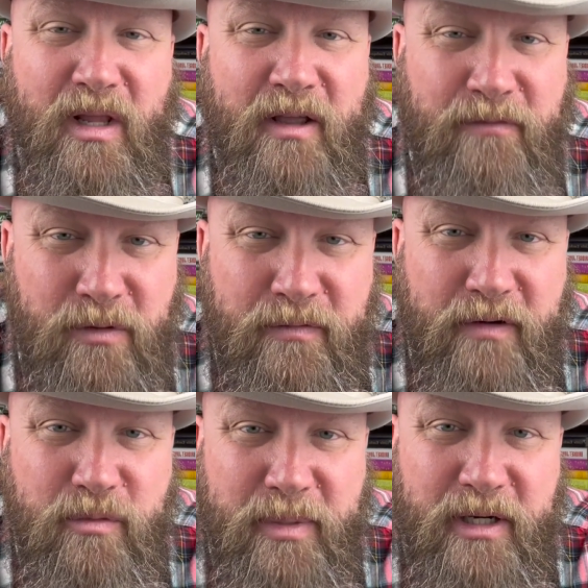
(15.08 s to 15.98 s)
if you've
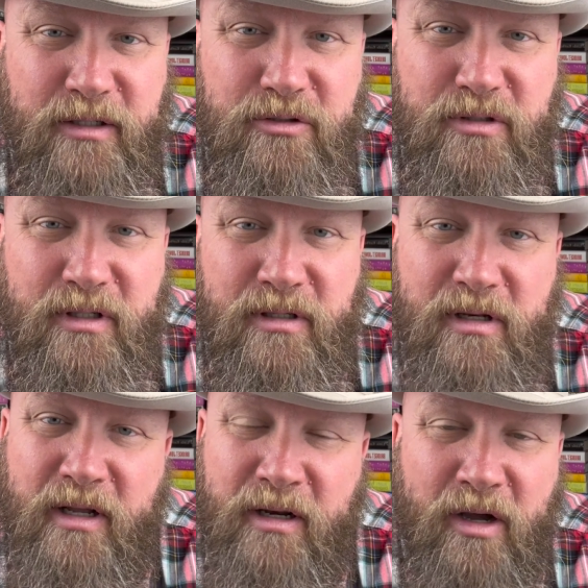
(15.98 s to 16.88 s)
ever been interested
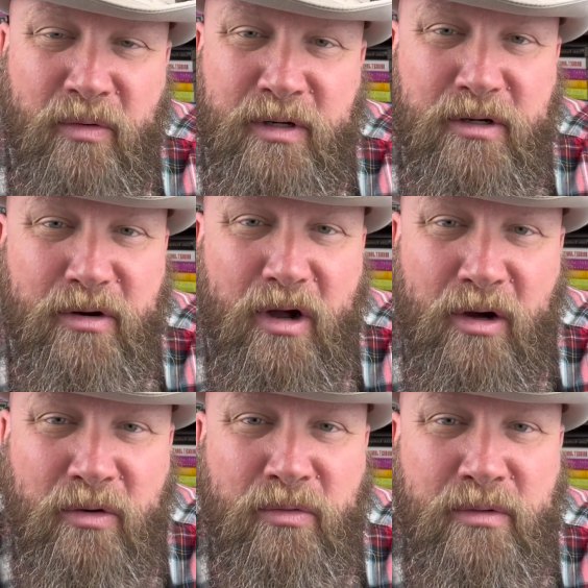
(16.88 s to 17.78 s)
in owning your
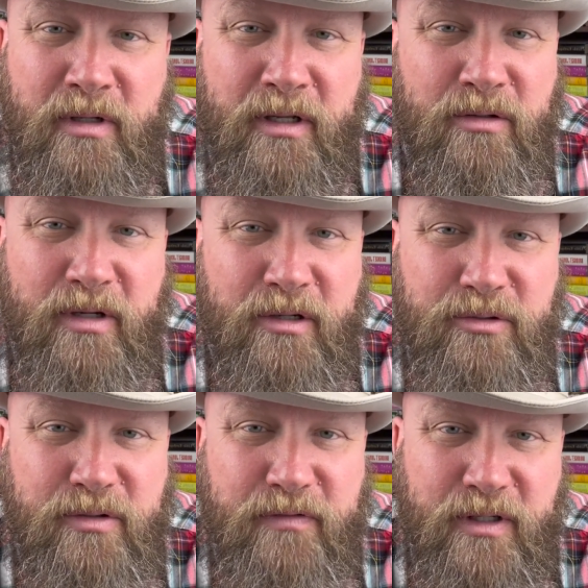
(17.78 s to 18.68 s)
own Hill
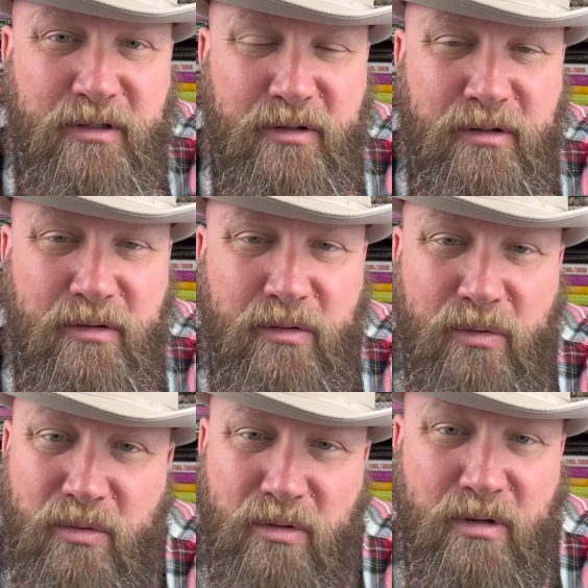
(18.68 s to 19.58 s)
Country Vineyard,
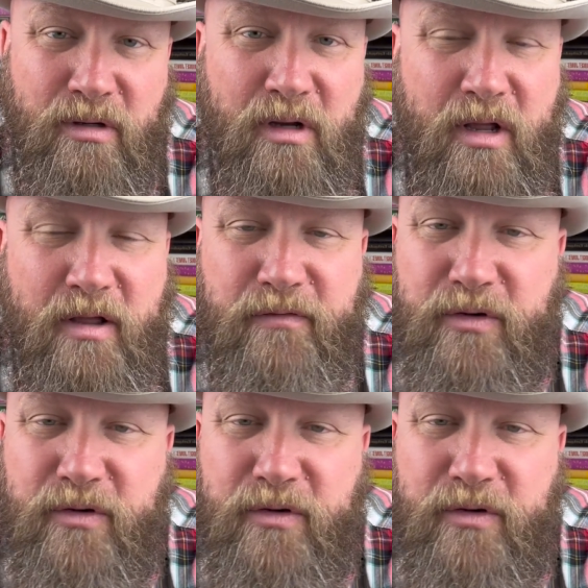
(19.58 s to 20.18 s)
or if